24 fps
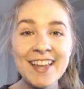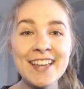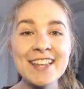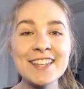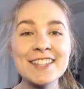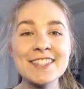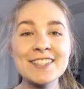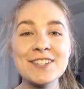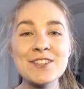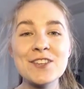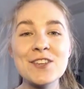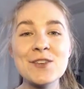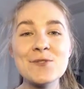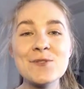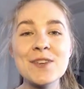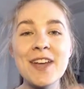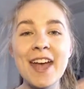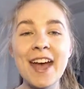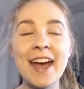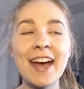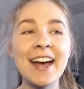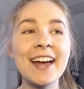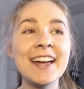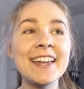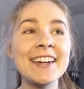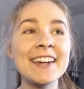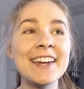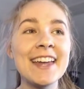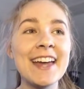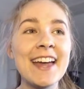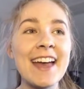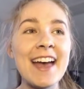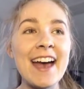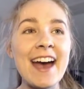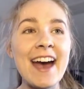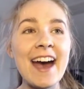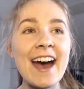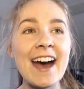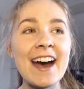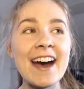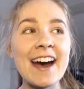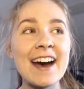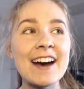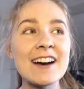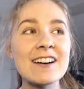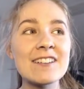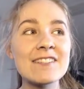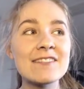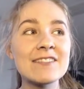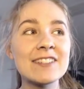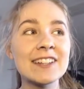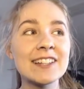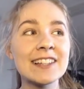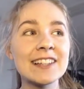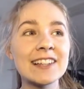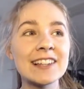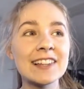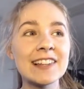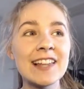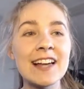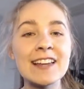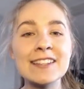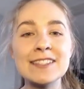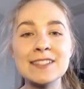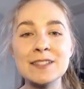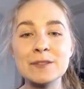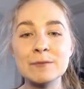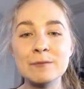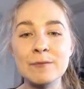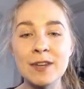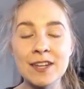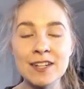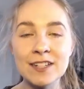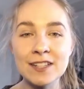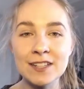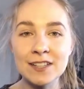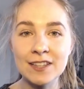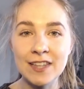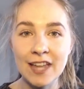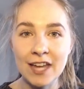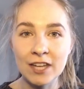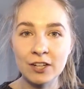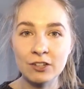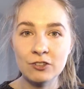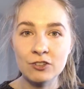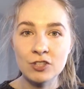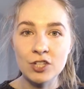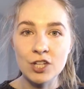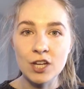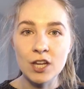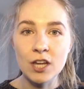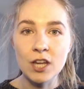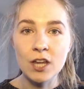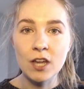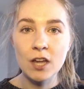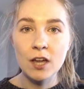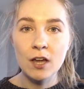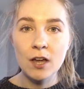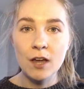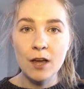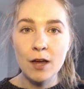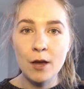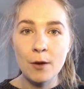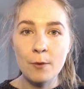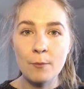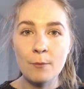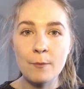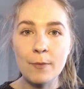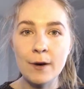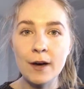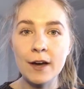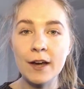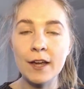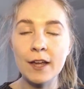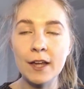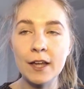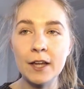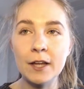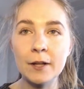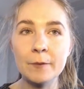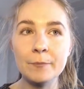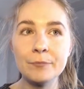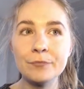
So you can't have less mental energy by